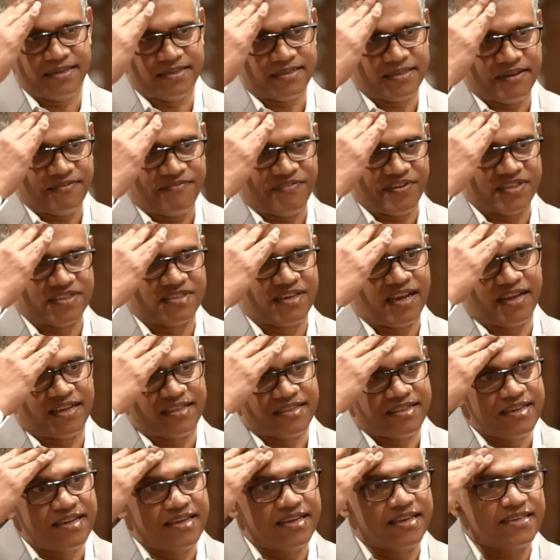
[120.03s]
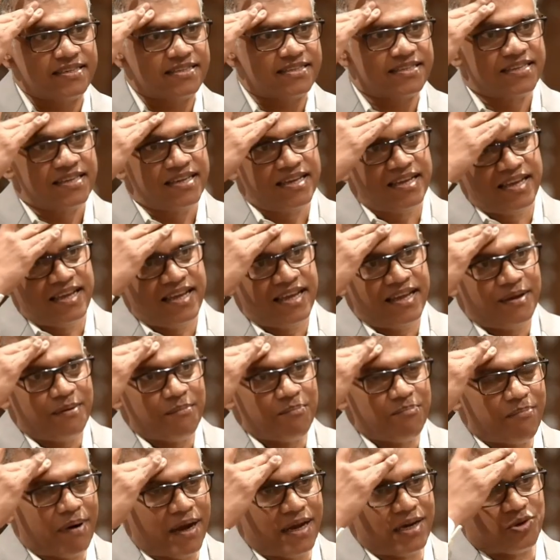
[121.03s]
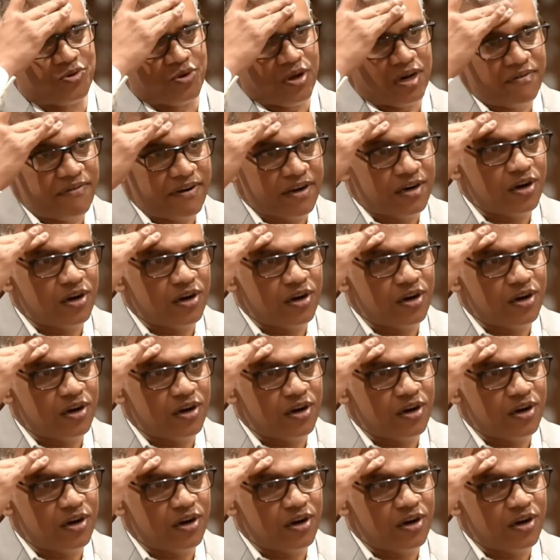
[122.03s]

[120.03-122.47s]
is, if it's like this, by 12